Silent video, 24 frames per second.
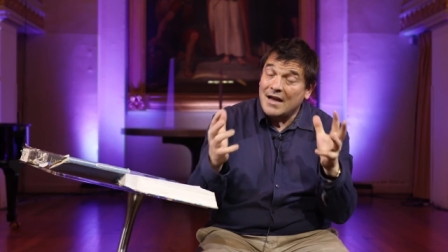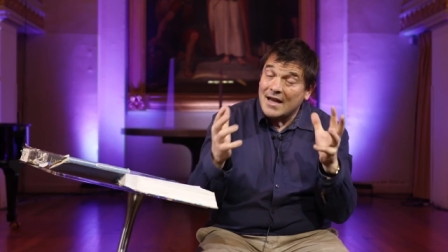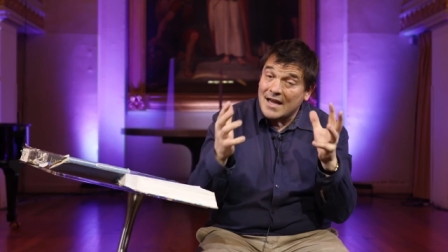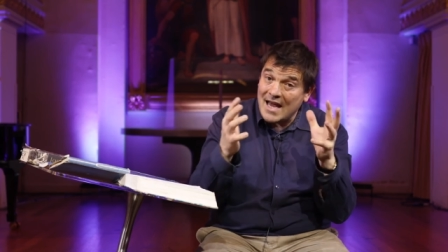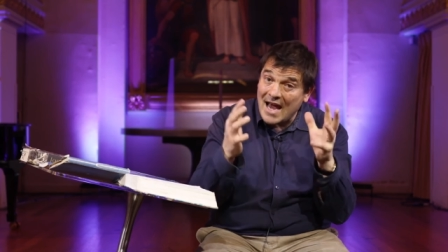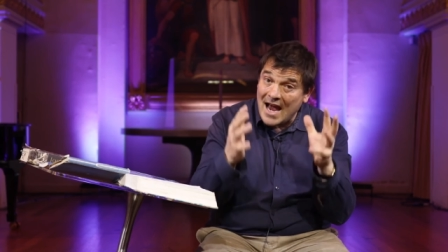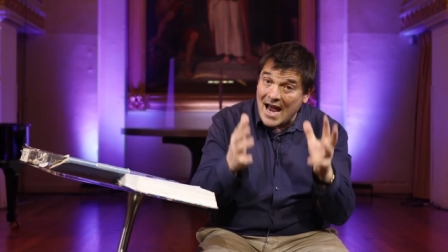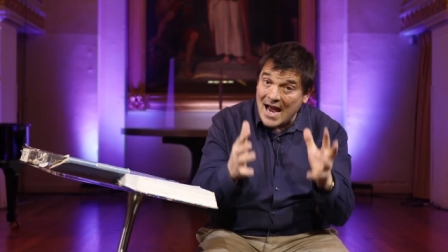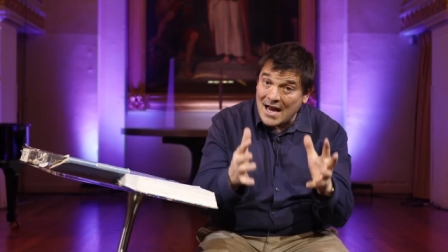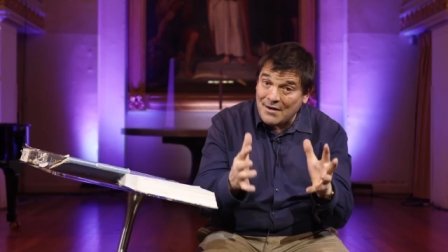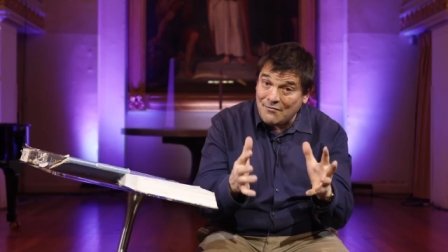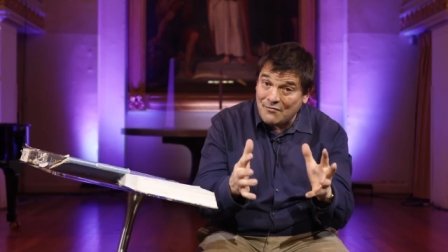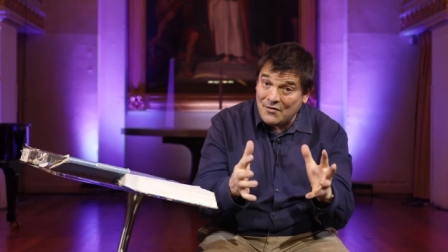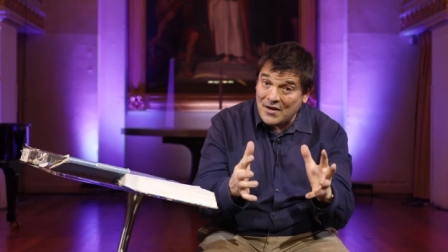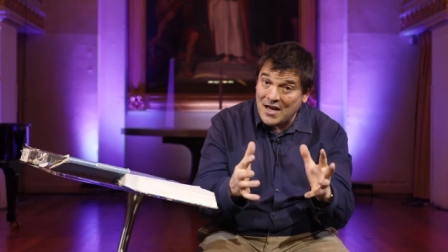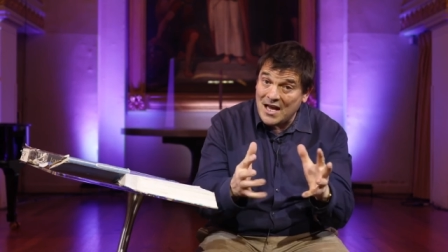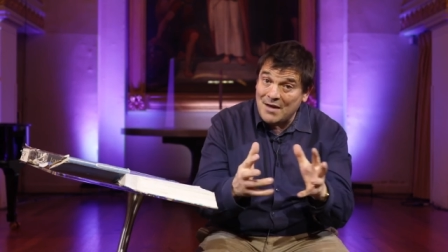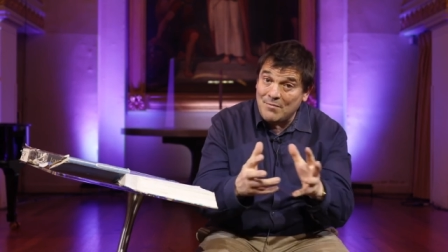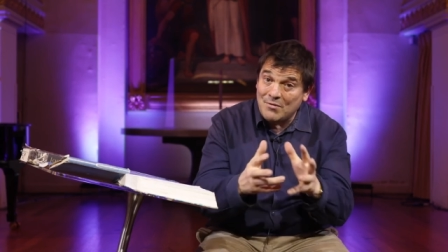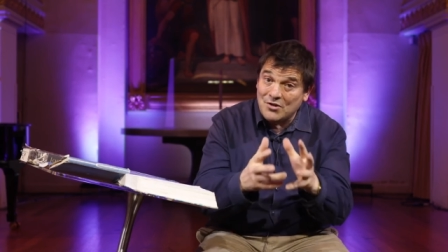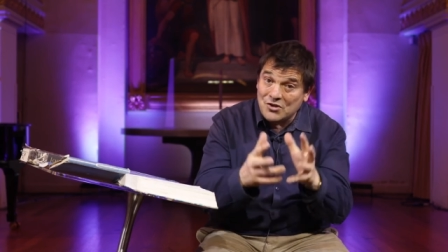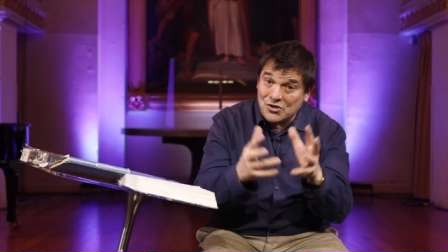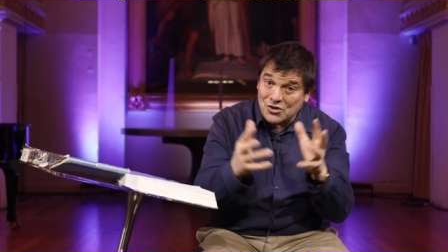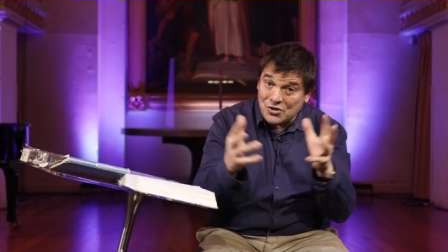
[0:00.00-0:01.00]
cared for
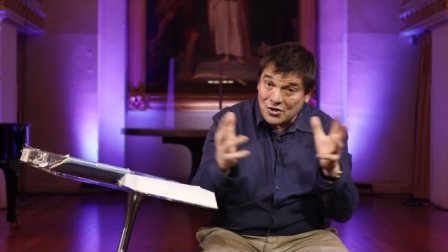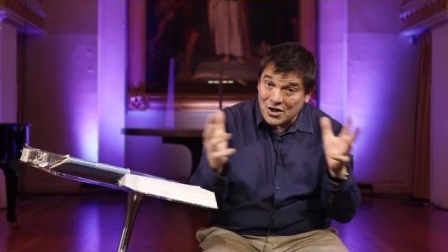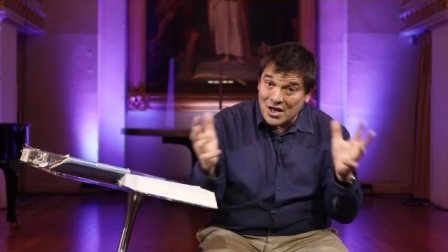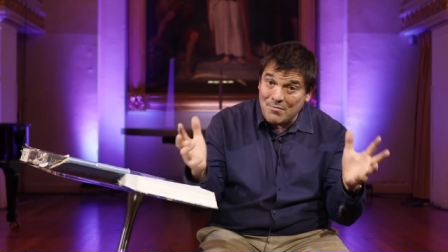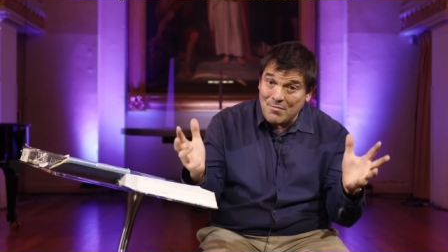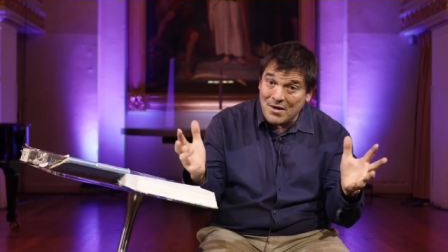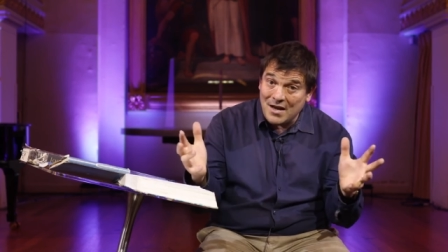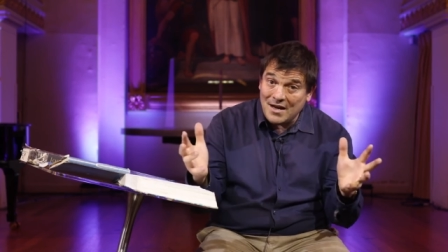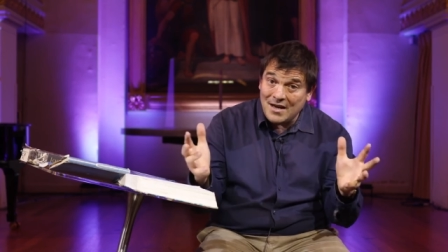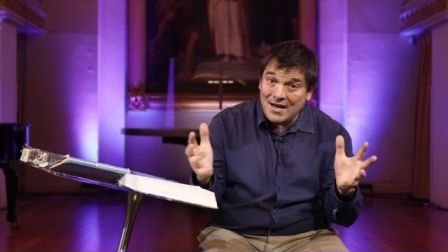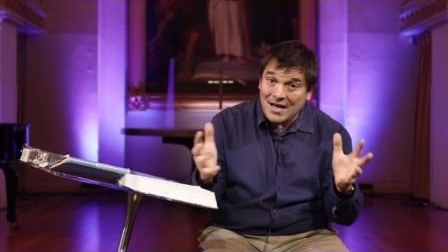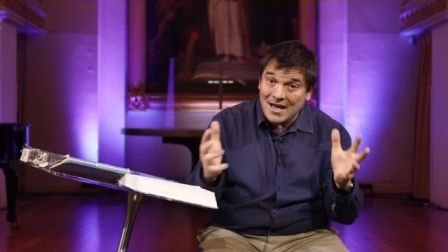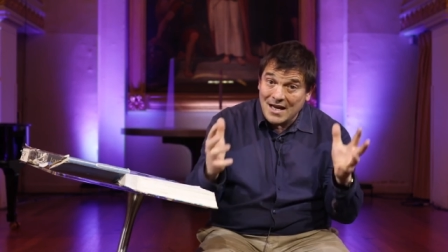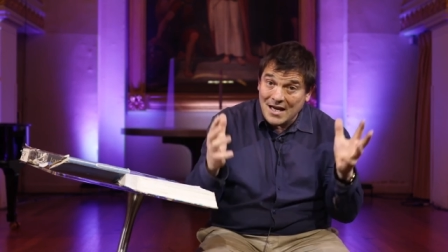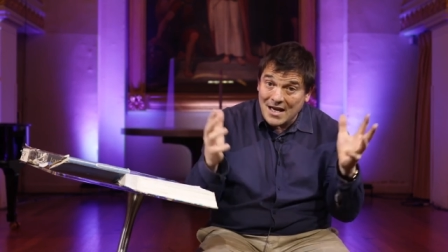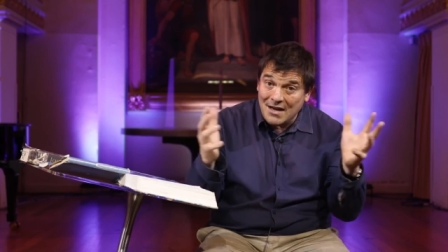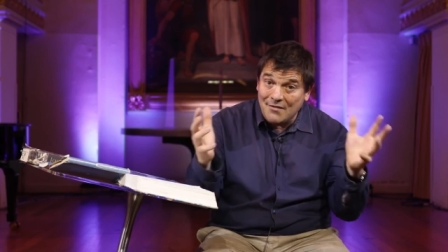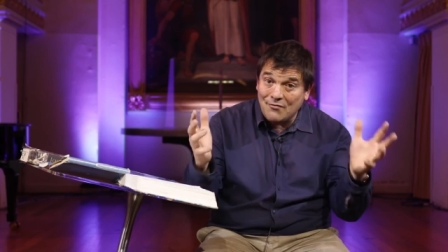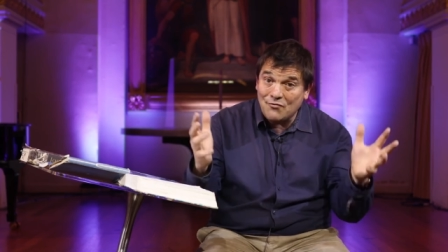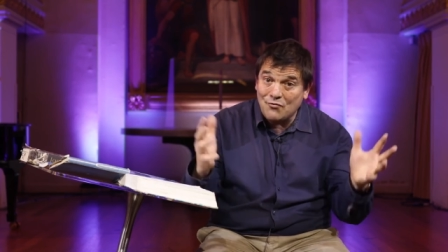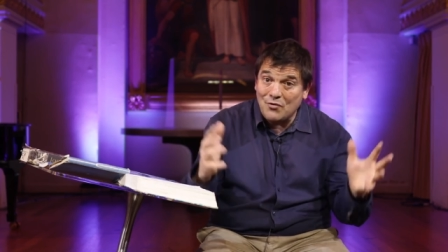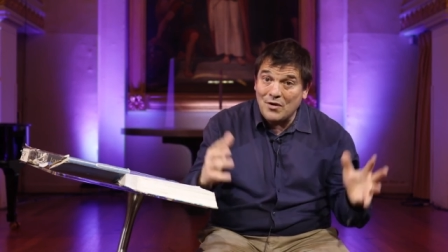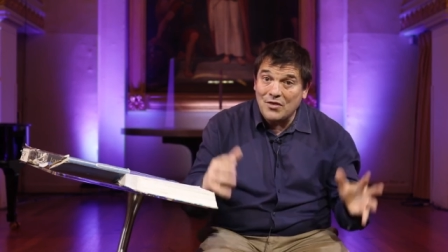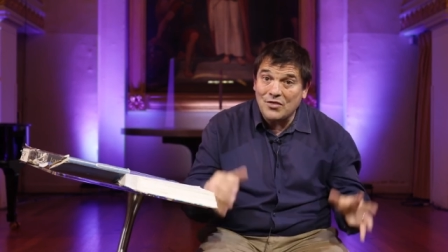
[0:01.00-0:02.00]
him and took him in. He
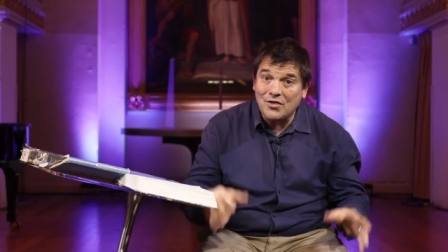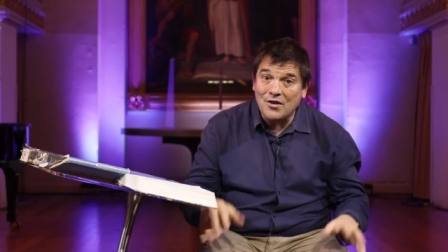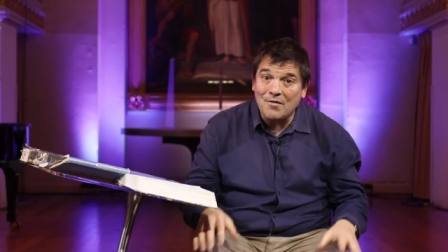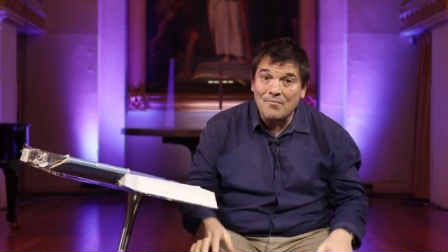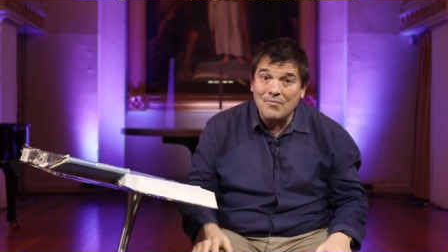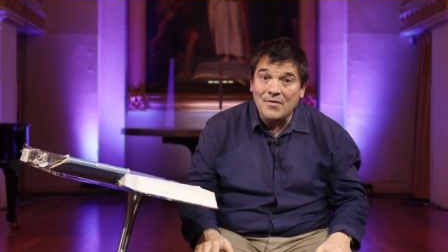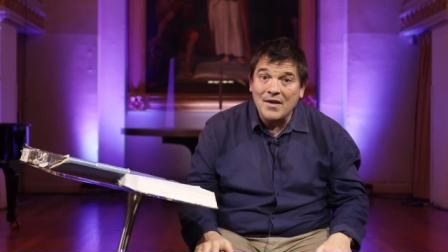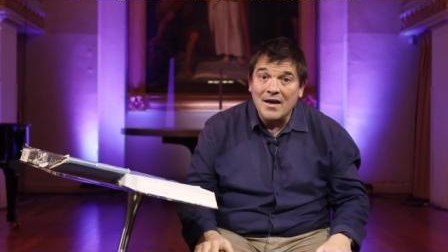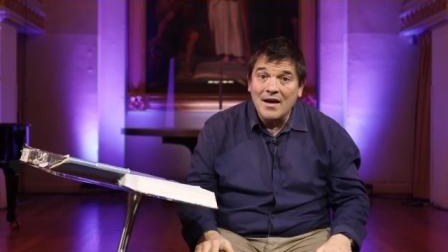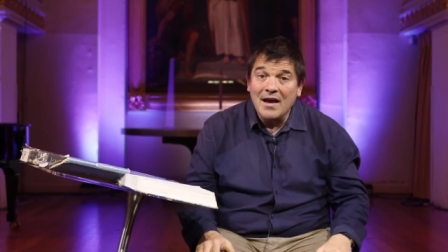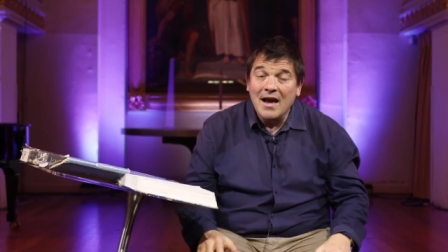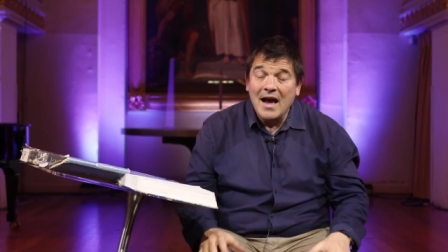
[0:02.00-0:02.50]
lived with them.